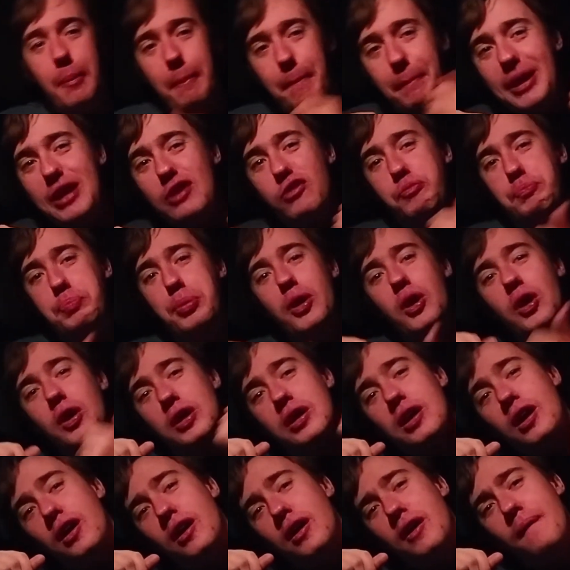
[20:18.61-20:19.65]
Beef
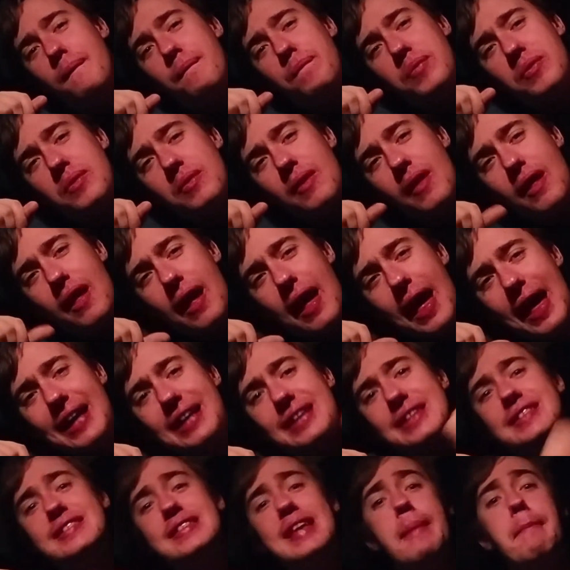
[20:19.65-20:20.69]
burger,
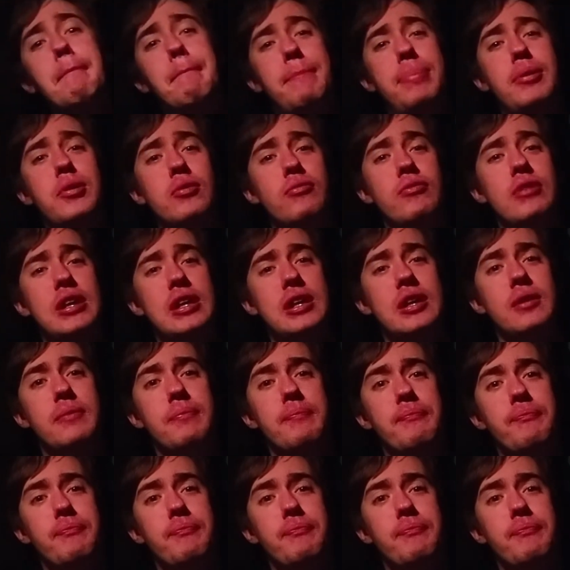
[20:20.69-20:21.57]
exemplary.